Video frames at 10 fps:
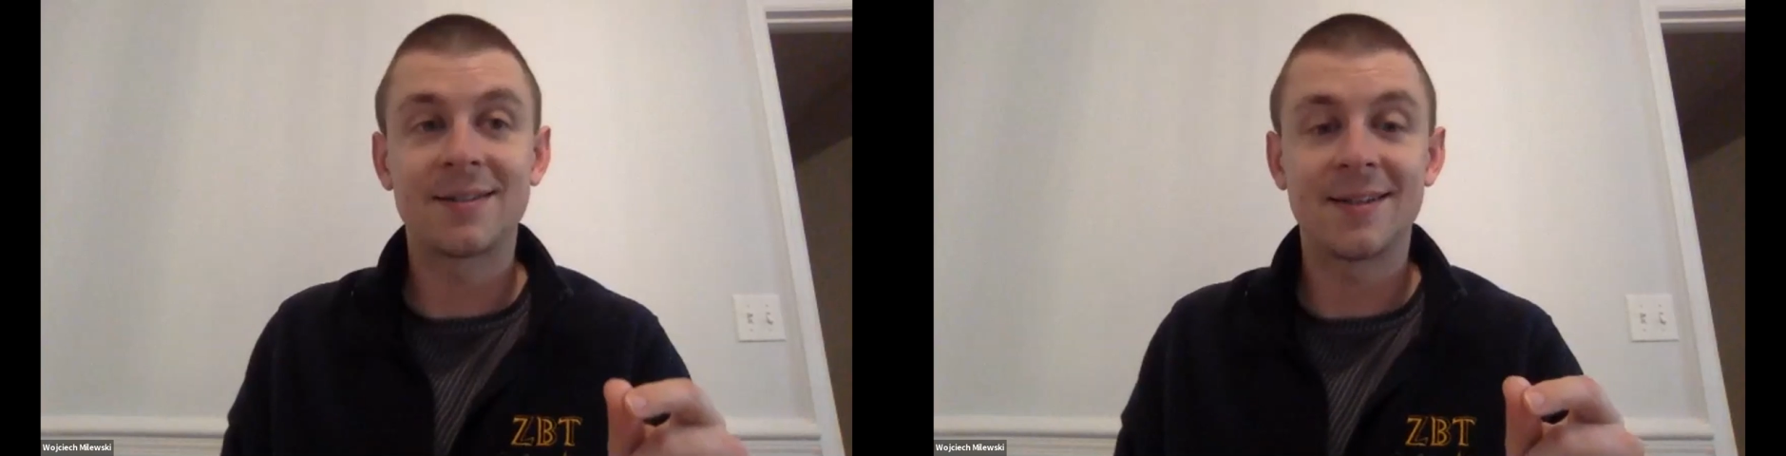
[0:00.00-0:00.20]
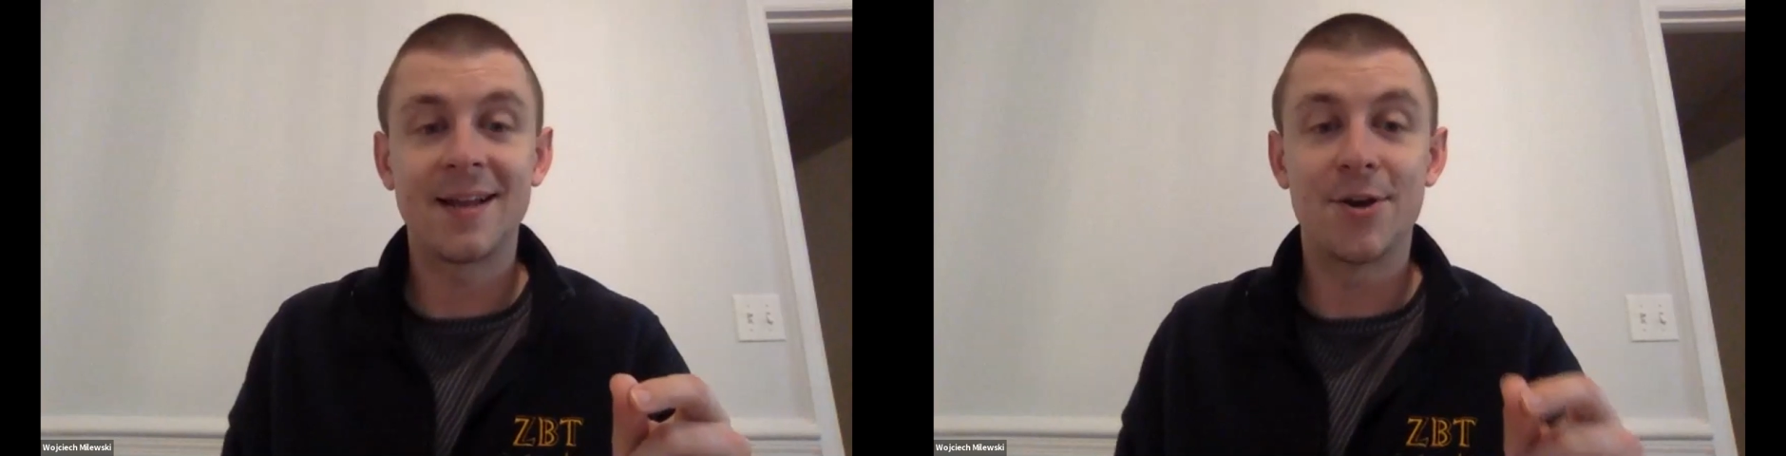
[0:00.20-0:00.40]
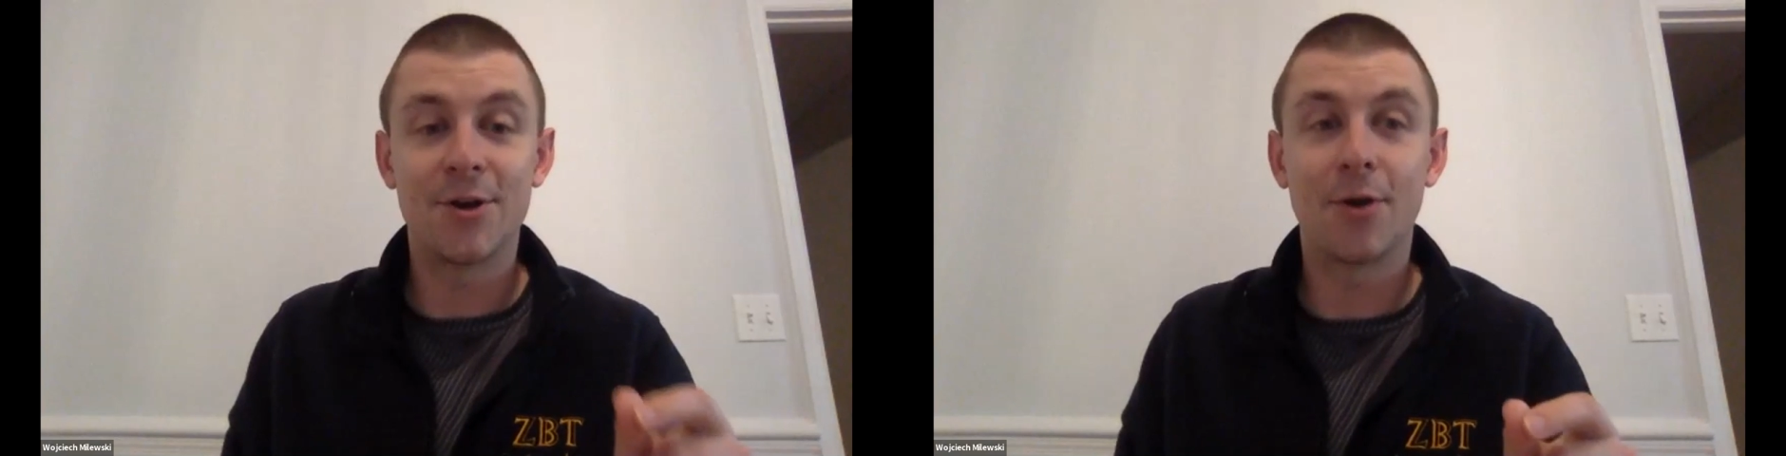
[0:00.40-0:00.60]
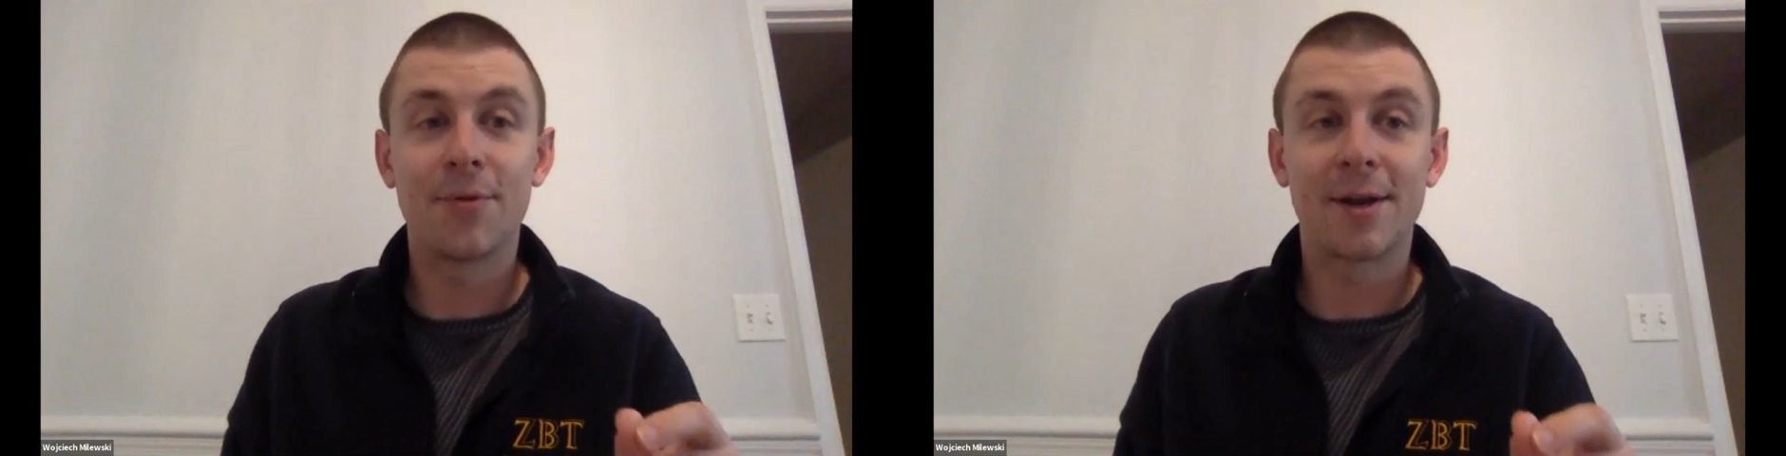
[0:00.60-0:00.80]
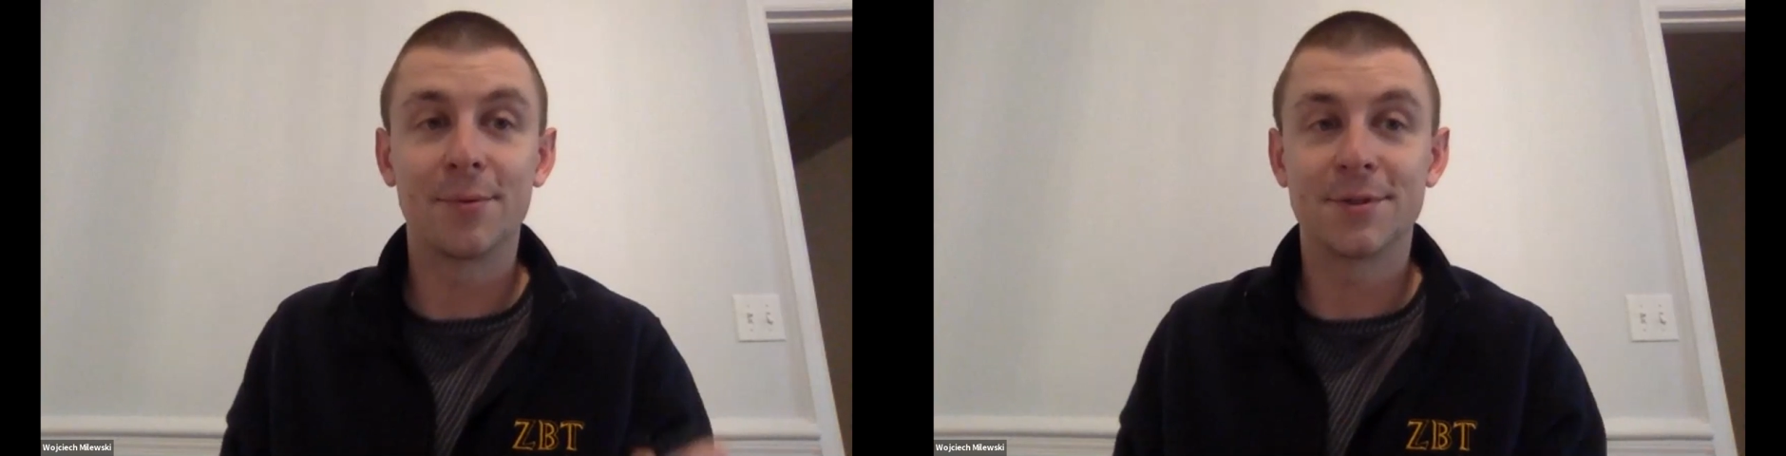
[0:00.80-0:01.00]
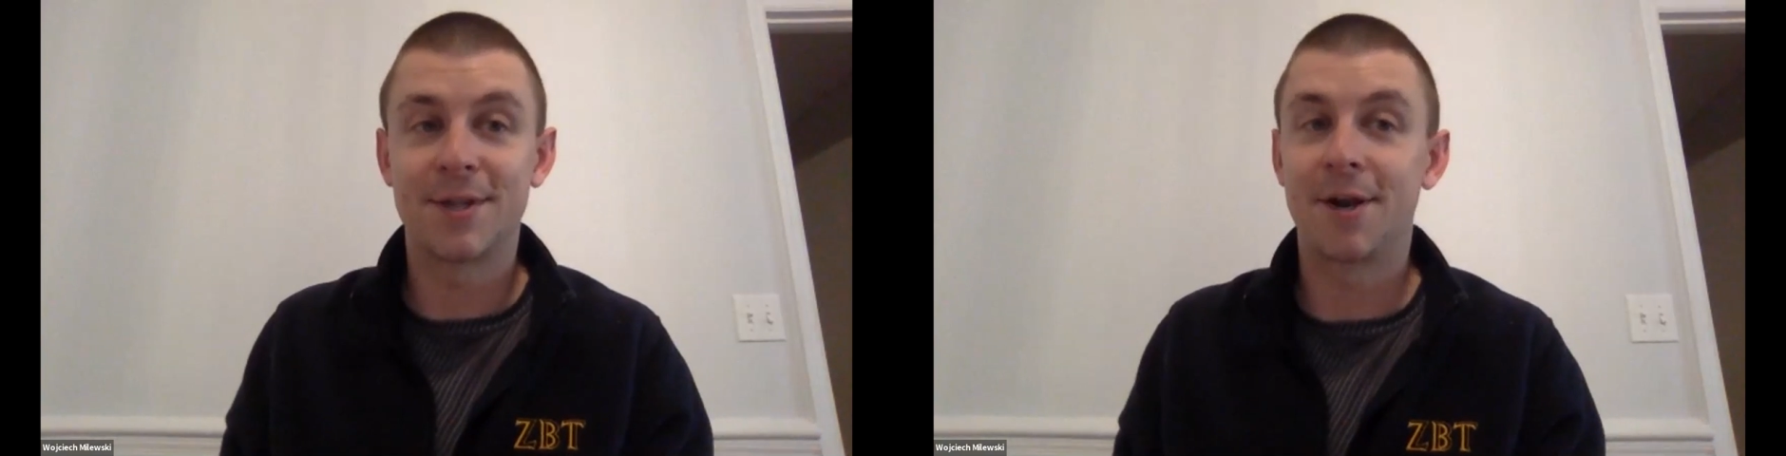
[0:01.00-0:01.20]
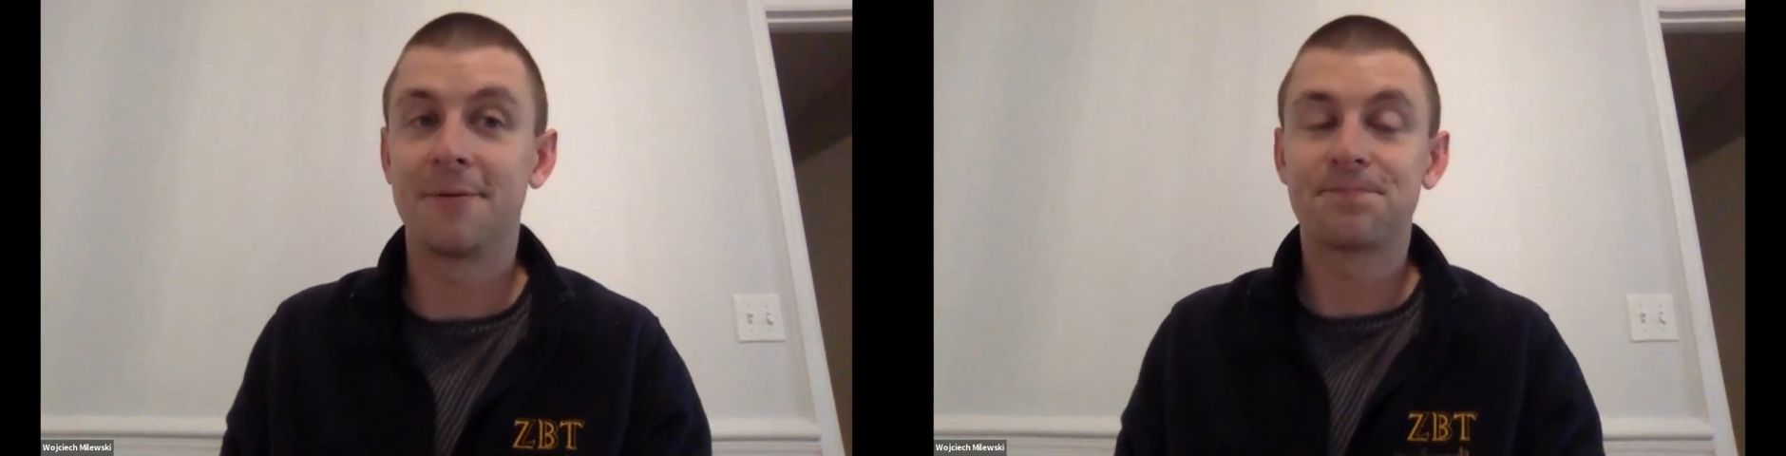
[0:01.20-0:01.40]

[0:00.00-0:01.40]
and know that it was there.